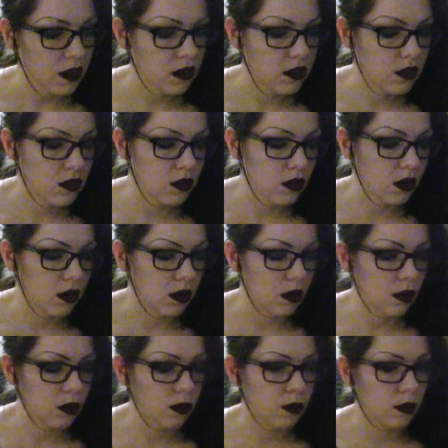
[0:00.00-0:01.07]

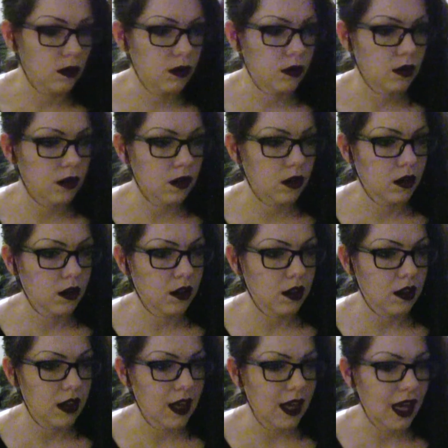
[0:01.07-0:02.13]
So
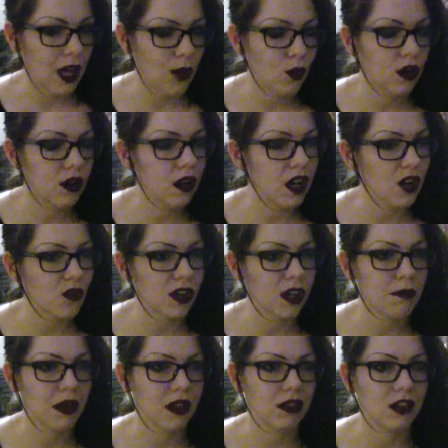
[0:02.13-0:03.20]
I would not
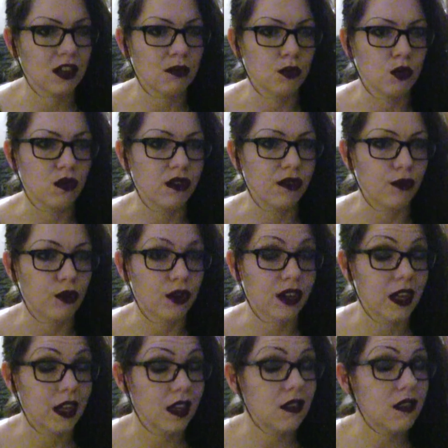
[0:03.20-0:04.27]
recommend this movie for
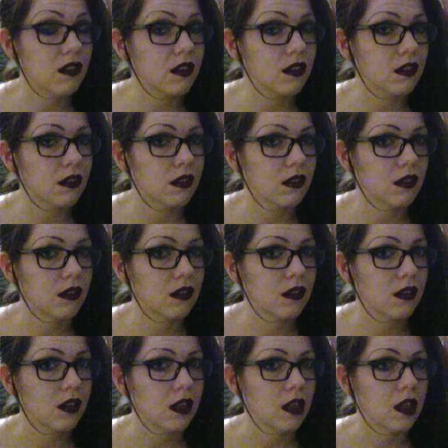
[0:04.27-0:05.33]
kids
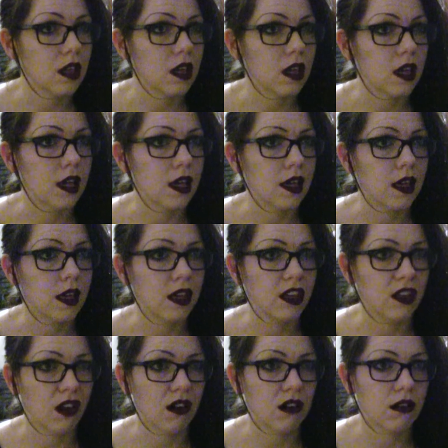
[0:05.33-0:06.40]

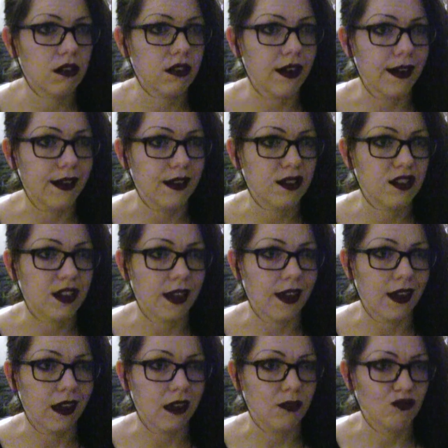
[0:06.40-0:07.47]
younger than,
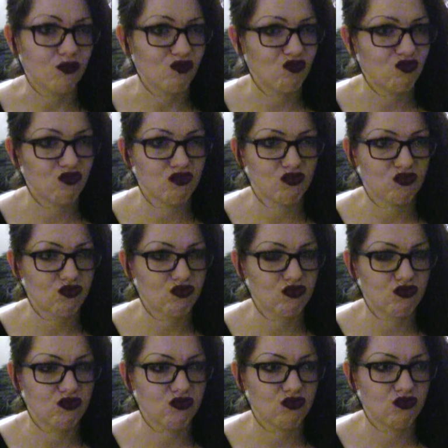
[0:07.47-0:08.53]
say,
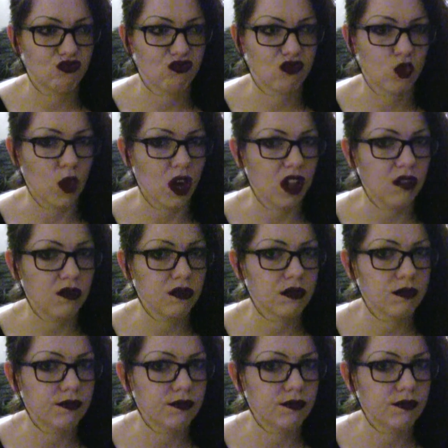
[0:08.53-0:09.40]
12,